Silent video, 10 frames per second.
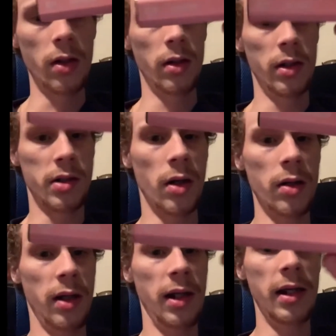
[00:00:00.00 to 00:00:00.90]
it's called
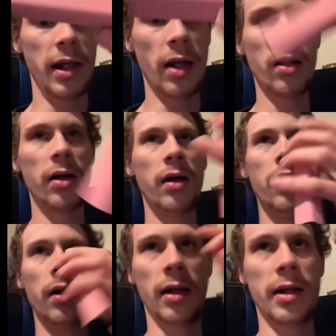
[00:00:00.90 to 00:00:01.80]
Lady Killer.
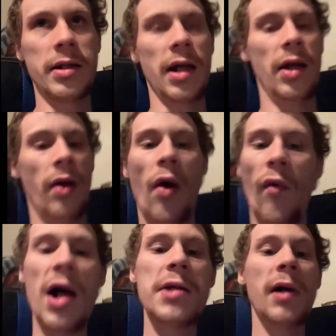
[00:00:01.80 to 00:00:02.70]
It's a
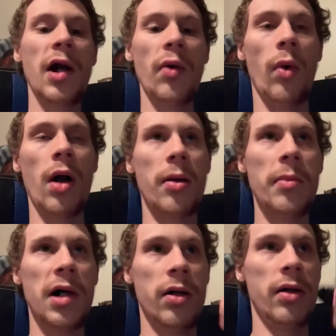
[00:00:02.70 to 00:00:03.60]
raspberry,
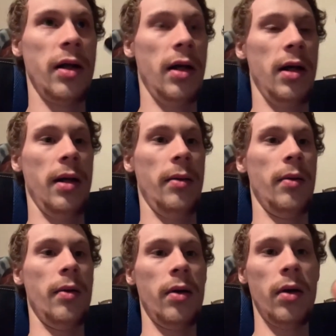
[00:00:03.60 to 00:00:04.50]
watermelon, and
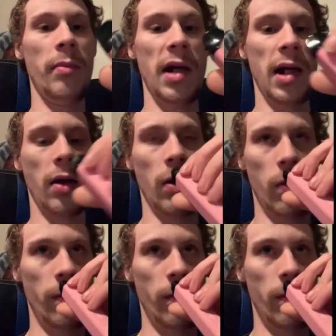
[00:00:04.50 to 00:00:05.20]
mango.